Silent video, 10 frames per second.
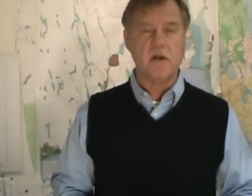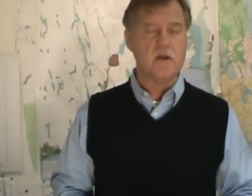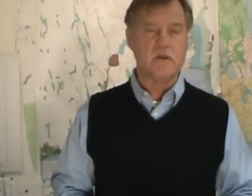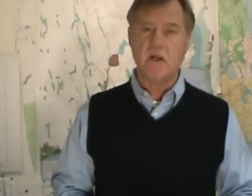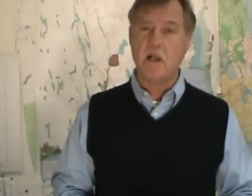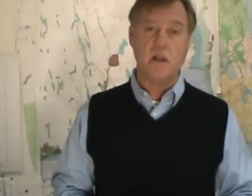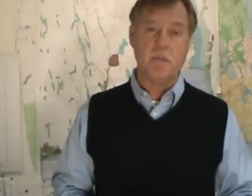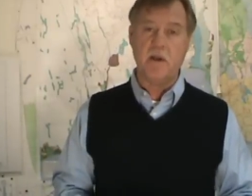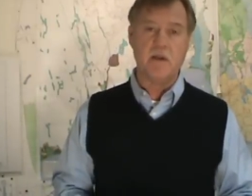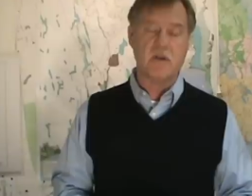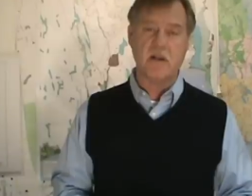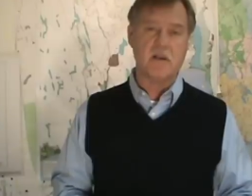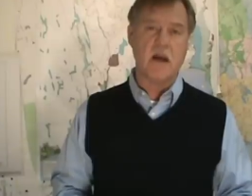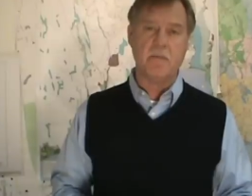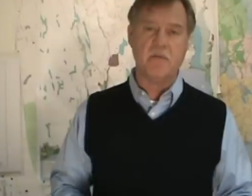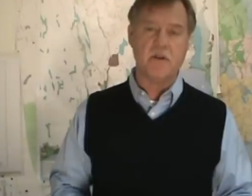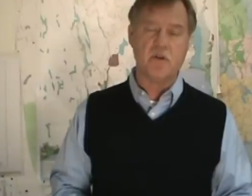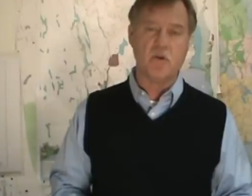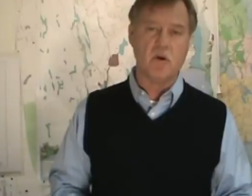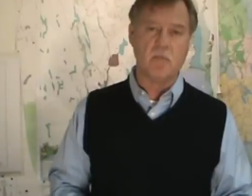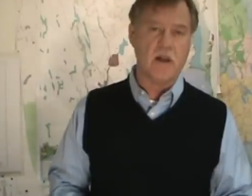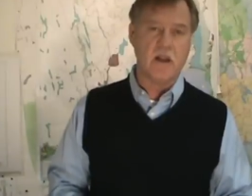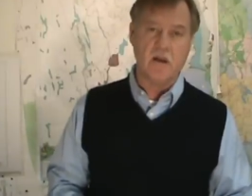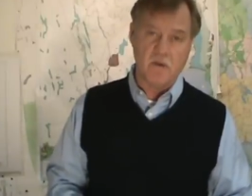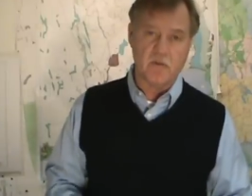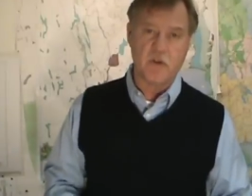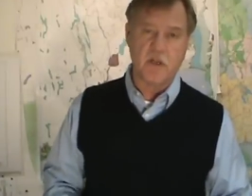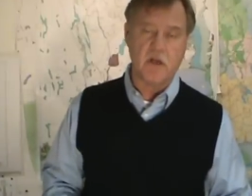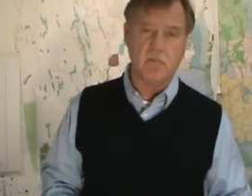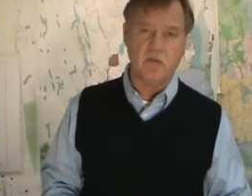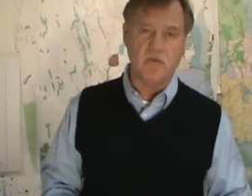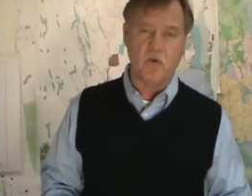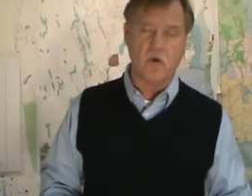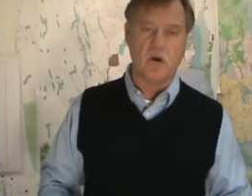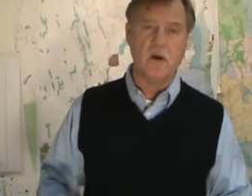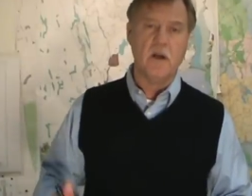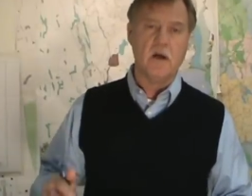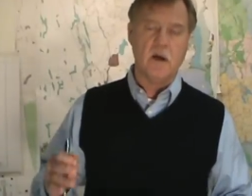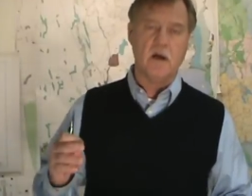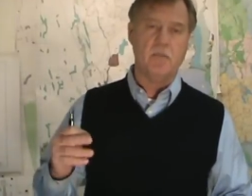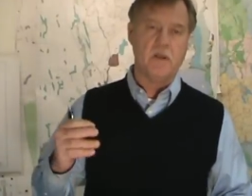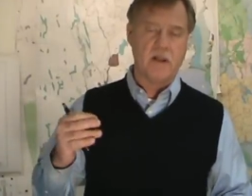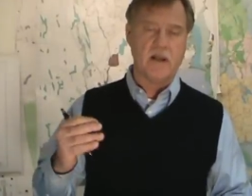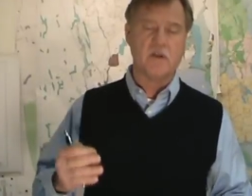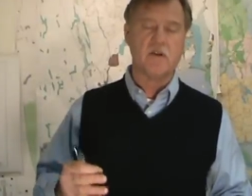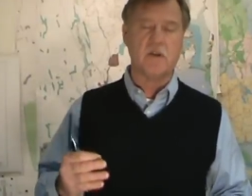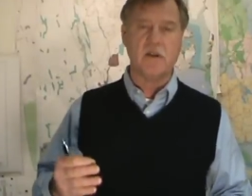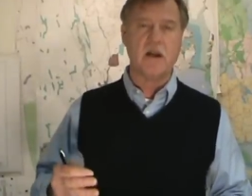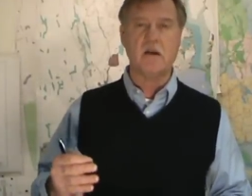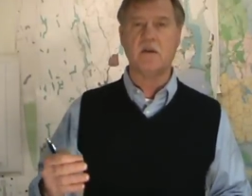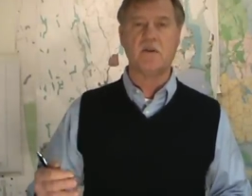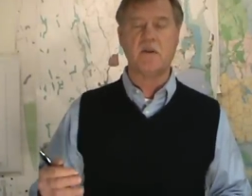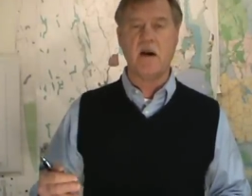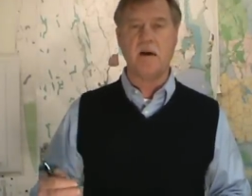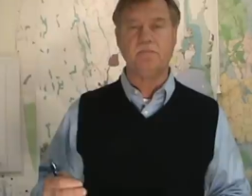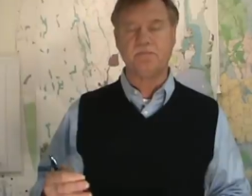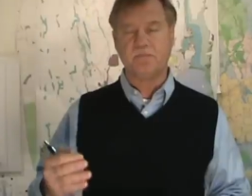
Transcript: CLMP is on top of this storm like I've never seen them before, but that's still not going to stop